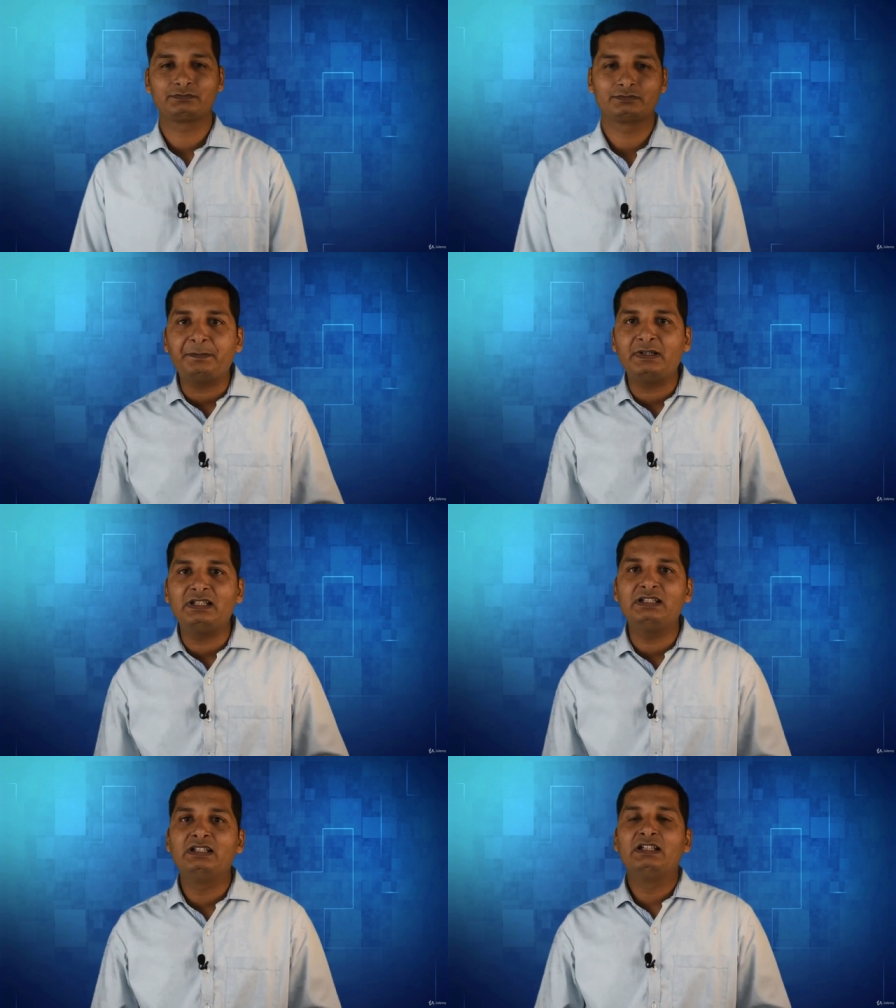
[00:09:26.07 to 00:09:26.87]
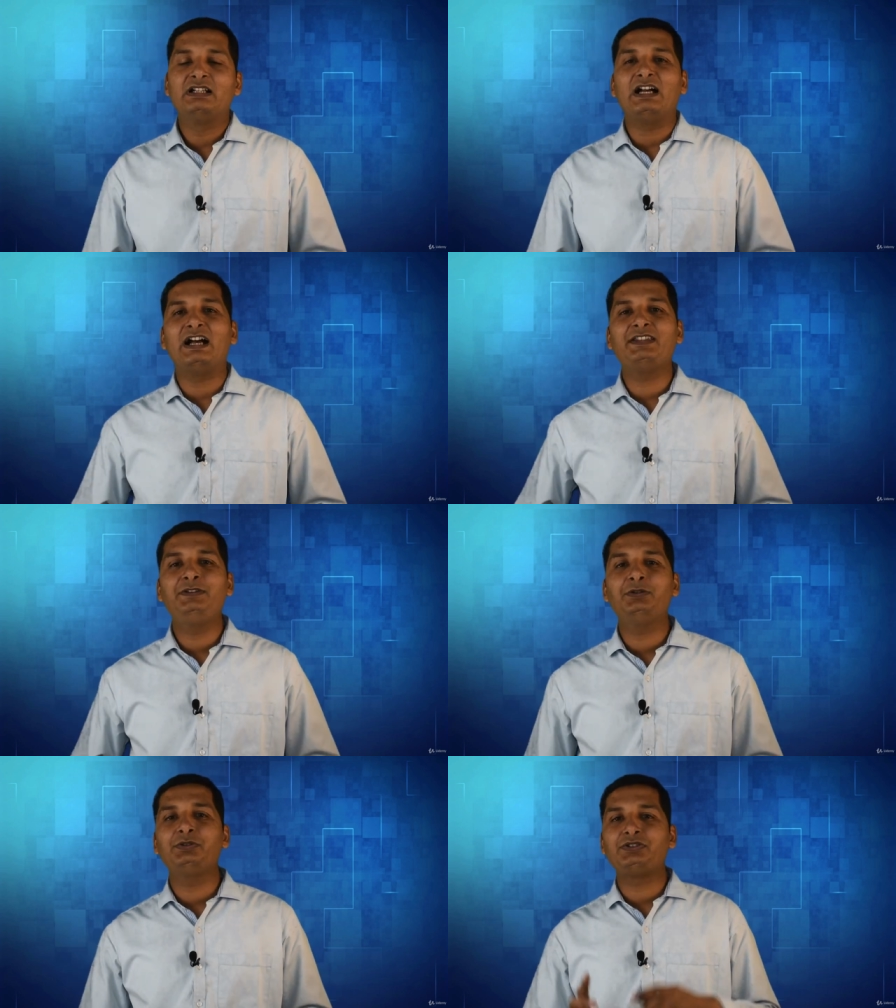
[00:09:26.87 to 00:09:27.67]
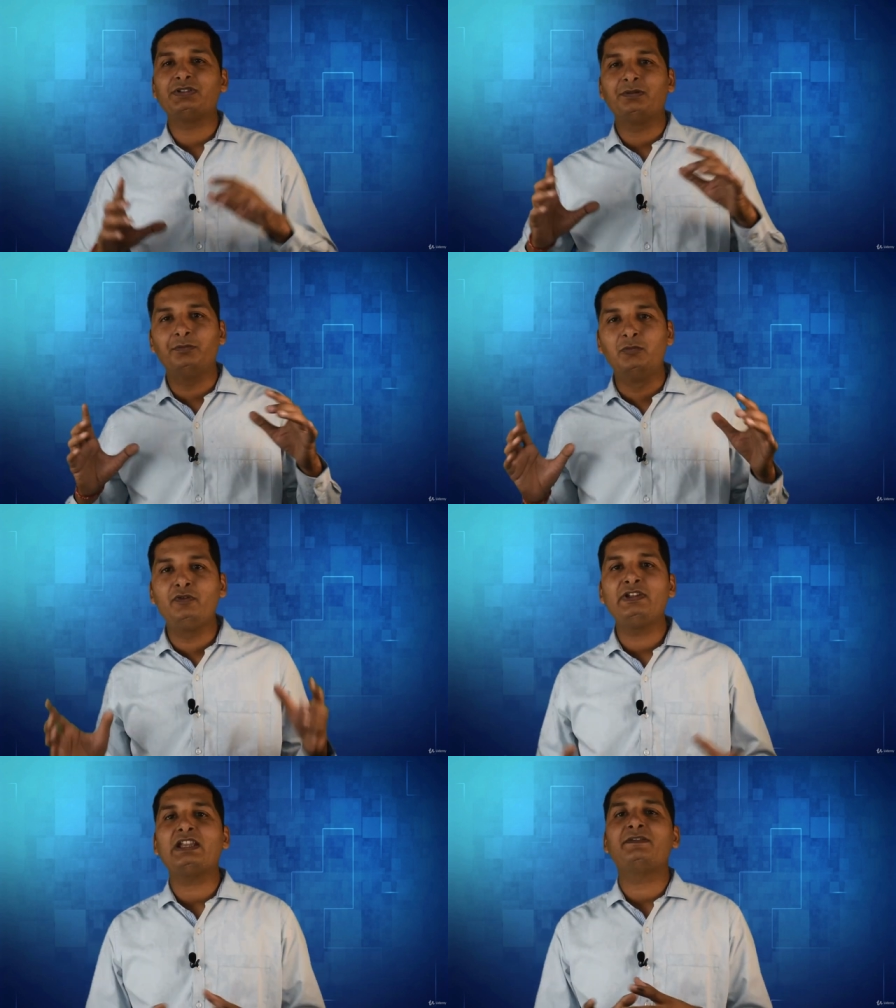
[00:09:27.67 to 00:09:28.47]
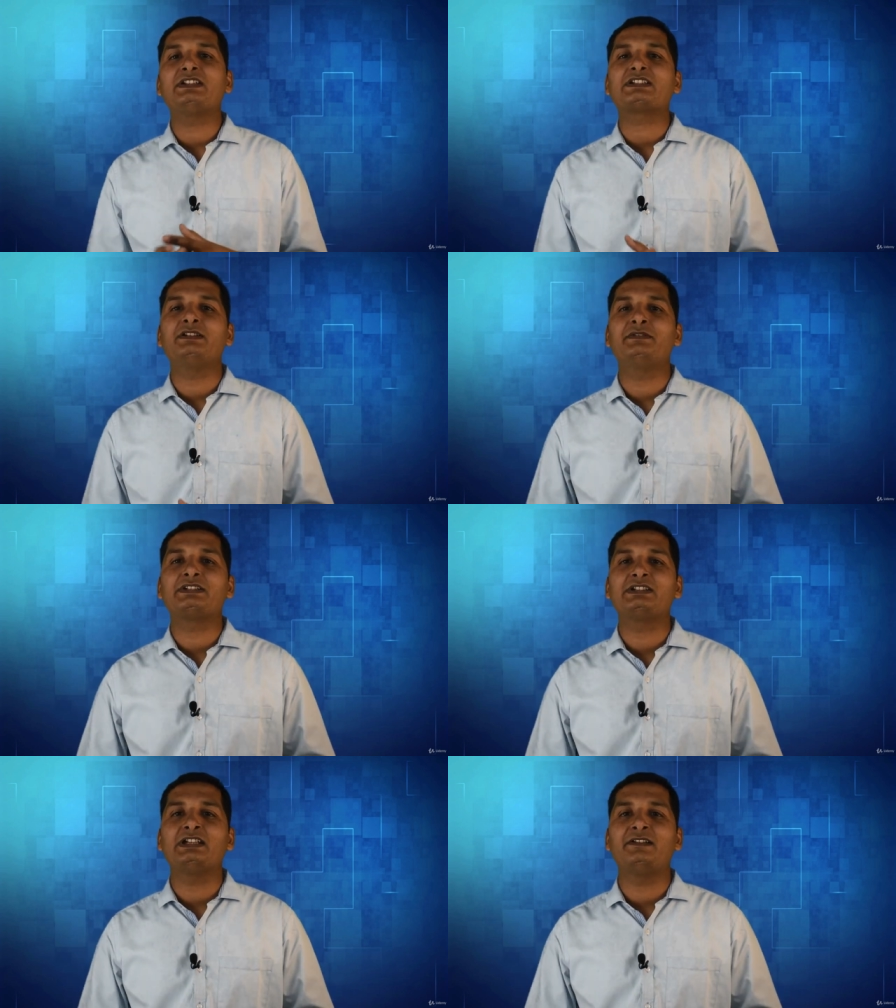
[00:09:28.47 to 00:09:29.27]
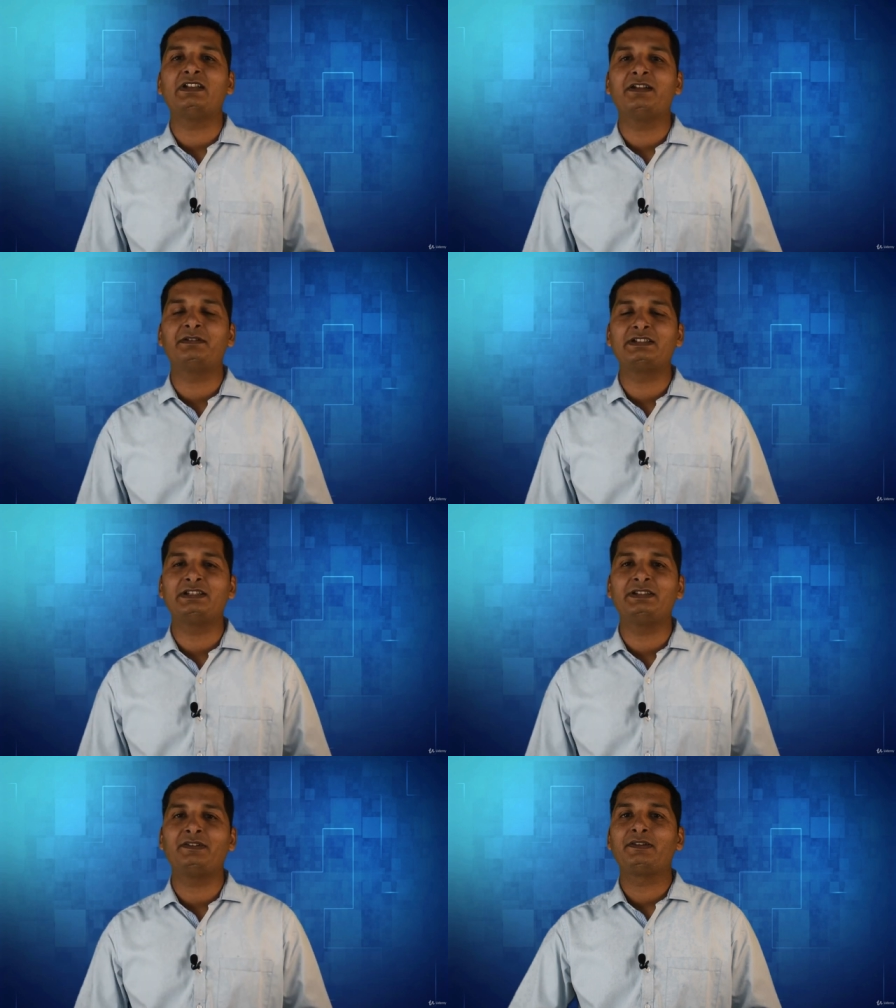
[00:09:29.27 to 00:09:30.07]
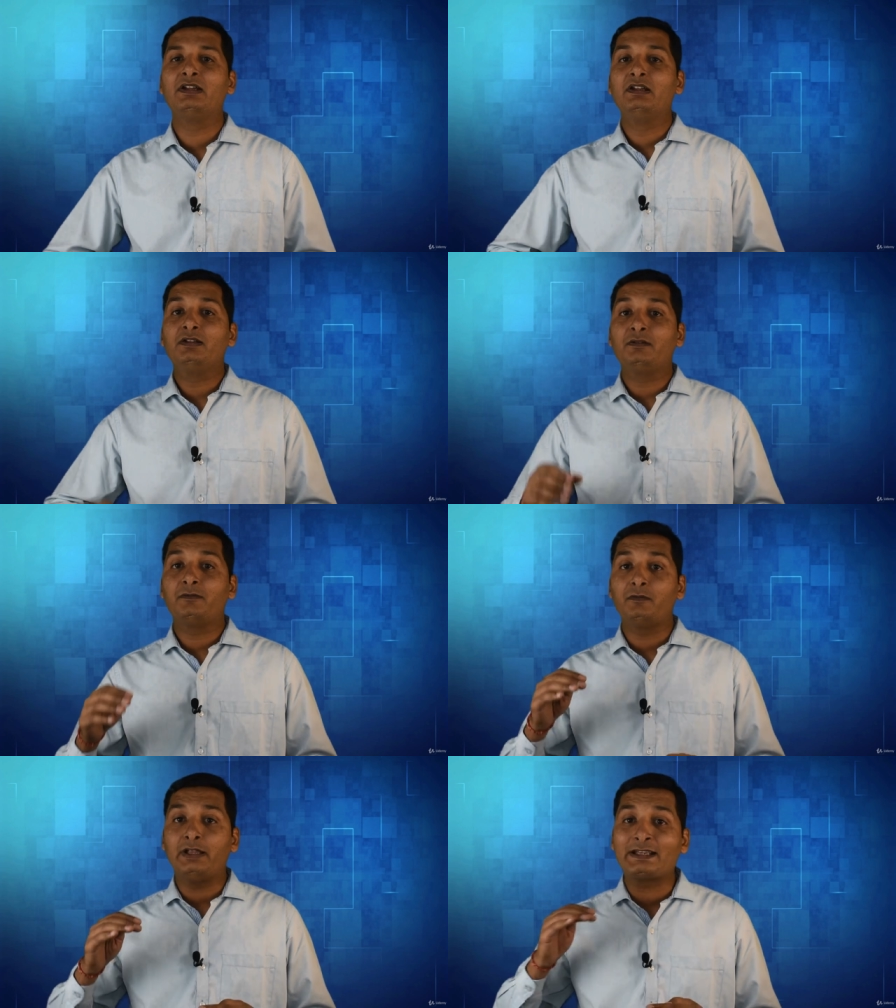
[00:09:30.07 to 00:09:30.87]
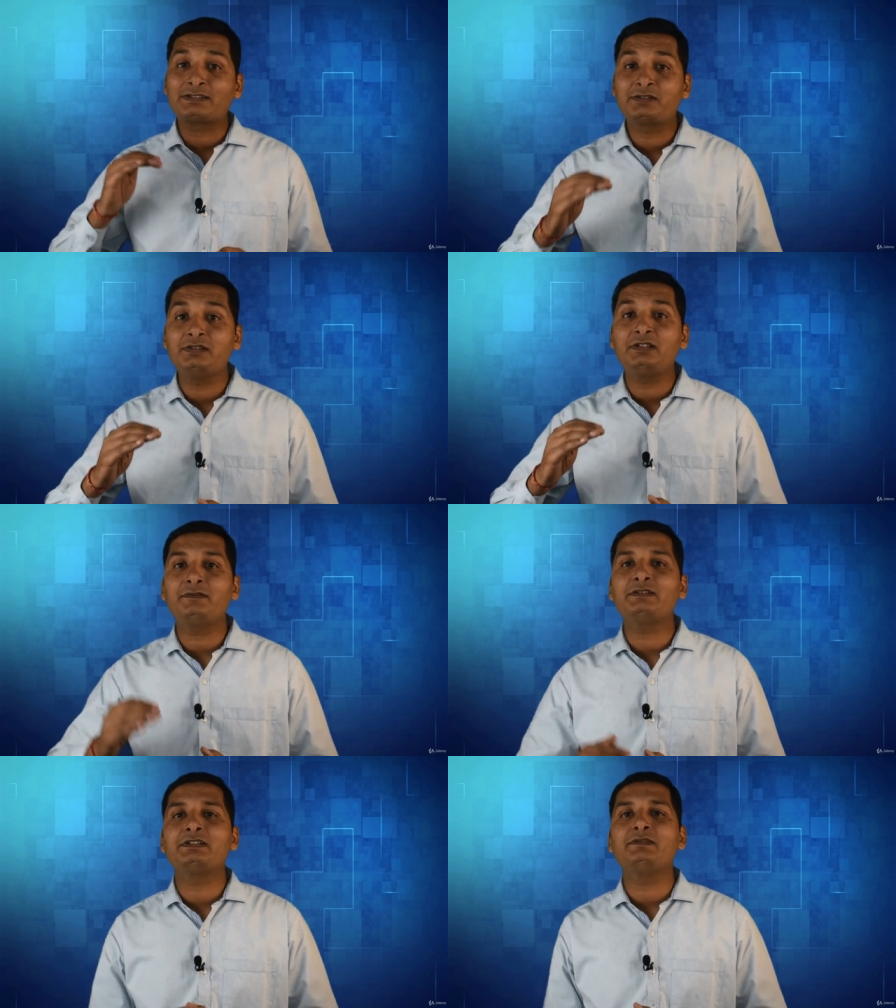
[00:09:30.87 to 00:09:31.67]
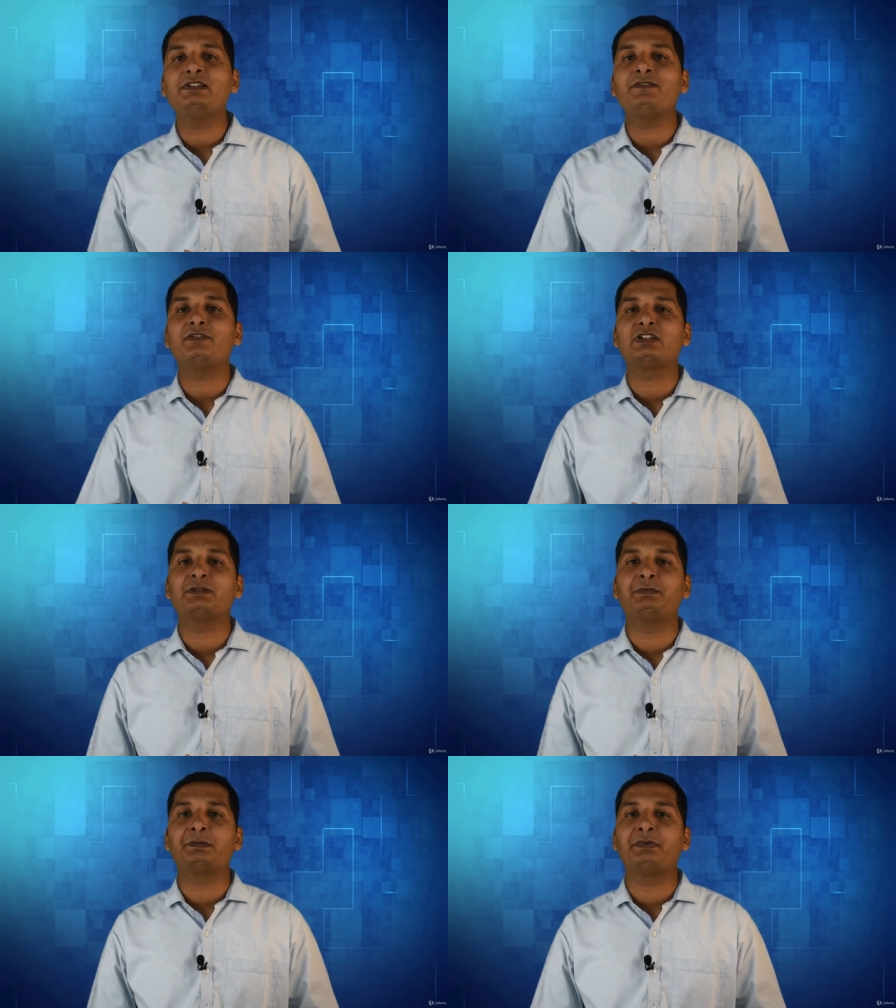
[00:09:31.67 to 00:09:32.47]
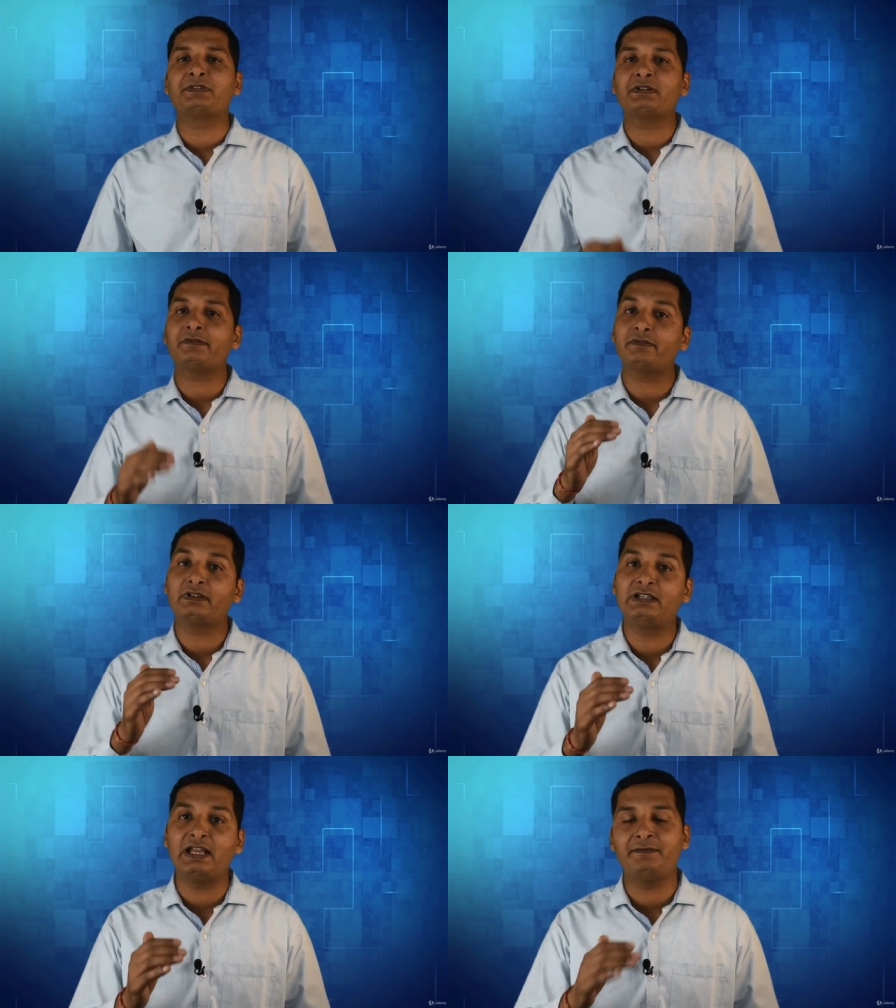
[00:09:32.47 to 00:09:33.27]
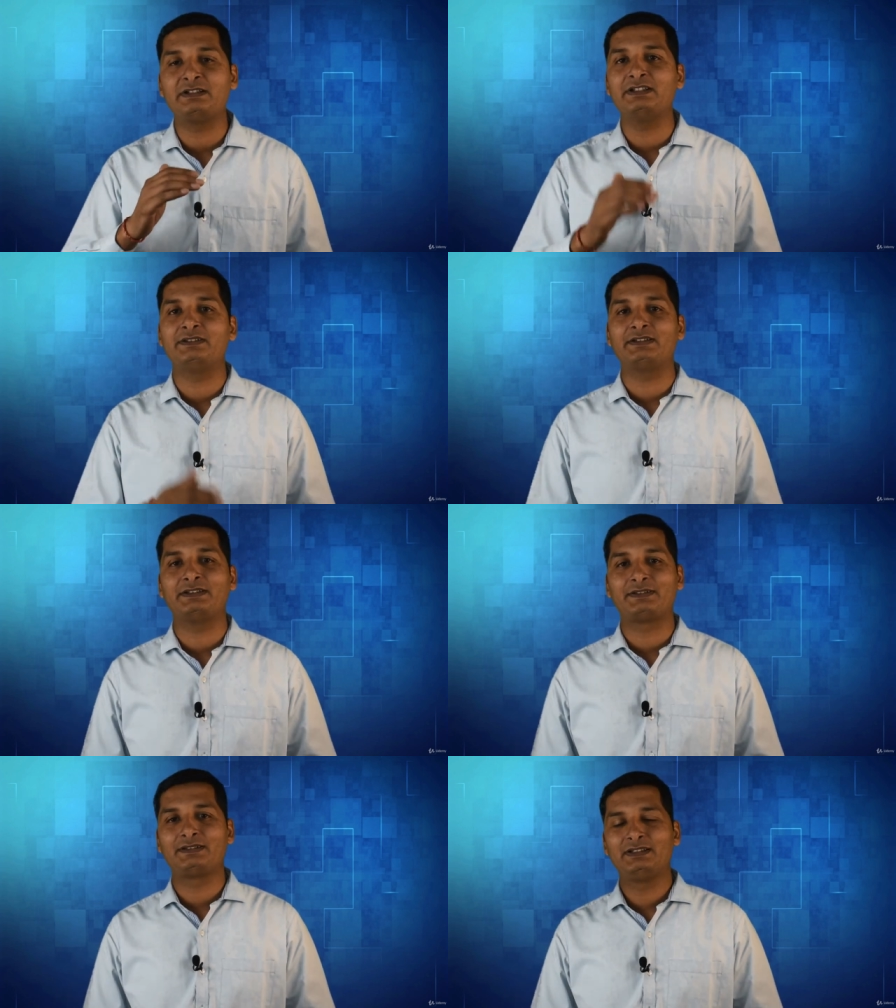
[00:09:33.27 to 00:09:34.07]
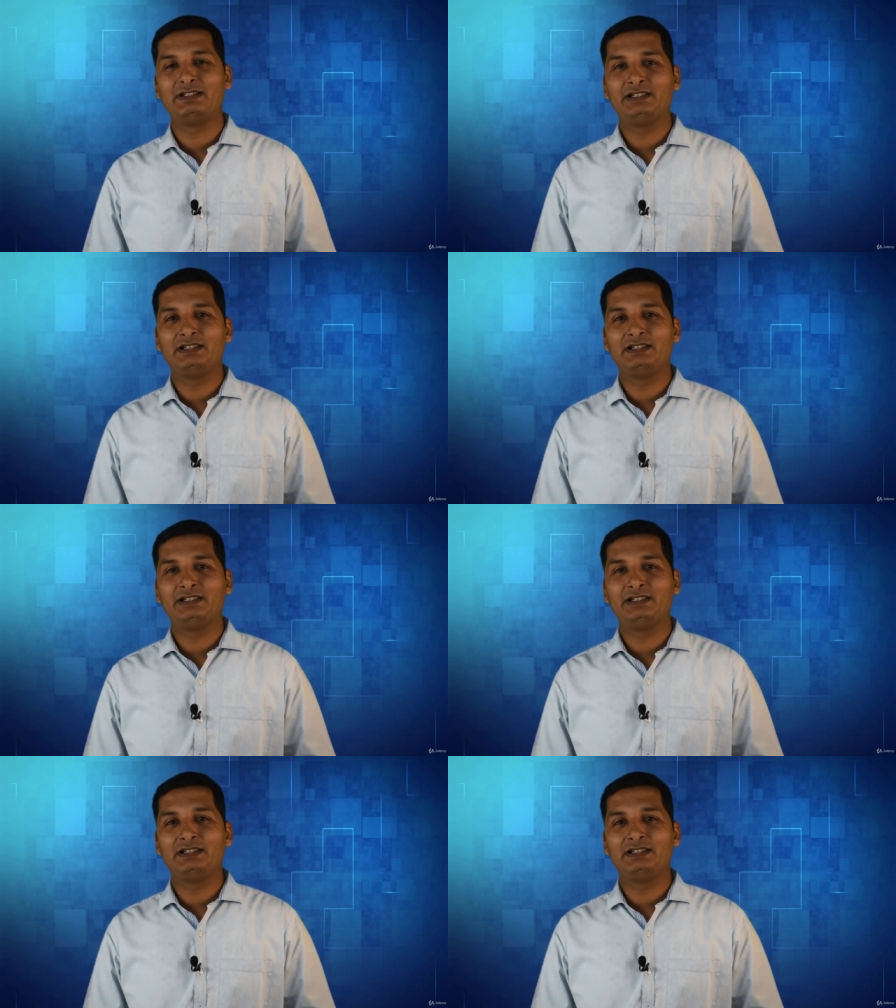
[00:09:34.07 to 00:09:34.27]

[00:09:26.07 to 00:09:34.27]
People use moving average conversion divergence exclusively for the purpose of divergences.